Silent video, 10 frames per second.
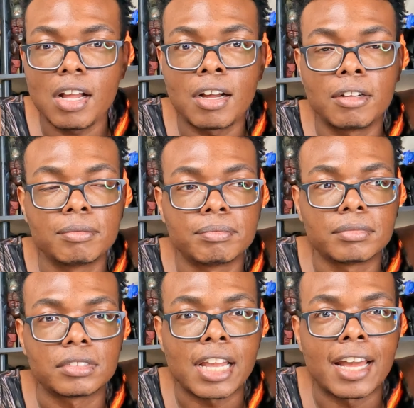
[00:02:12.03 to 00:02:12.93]

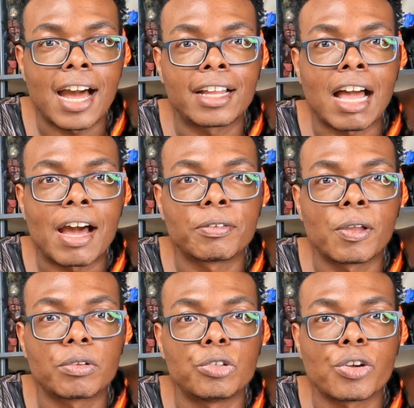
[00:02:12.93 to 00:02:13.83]
Um, they kind of hyped up the